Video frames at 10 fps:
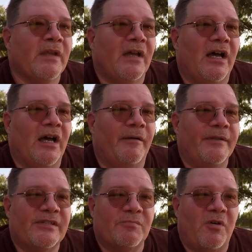Um,
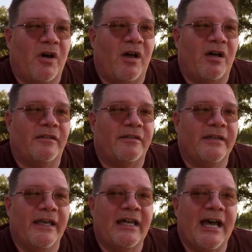it's small.
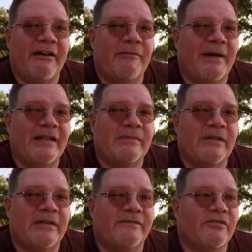It kind of reminds
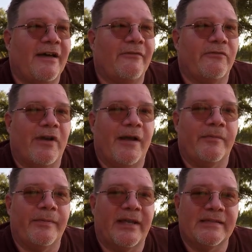me of Traveling
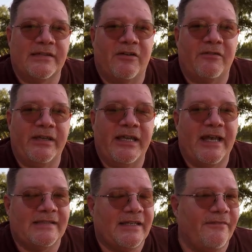Robert because you know he
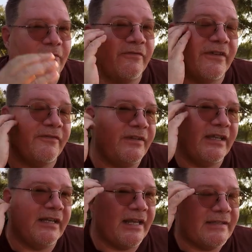has the
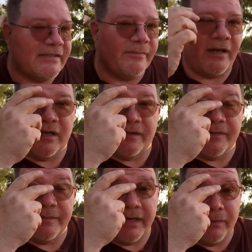F-150 and he has the uh,
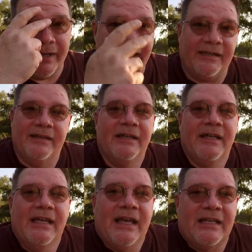the Mini Winnie,
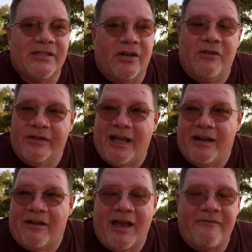and so now
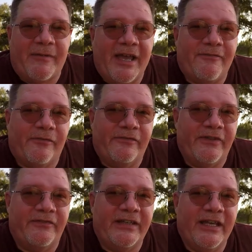you know I have my
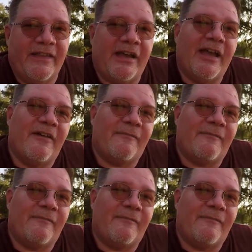F-150 and now I have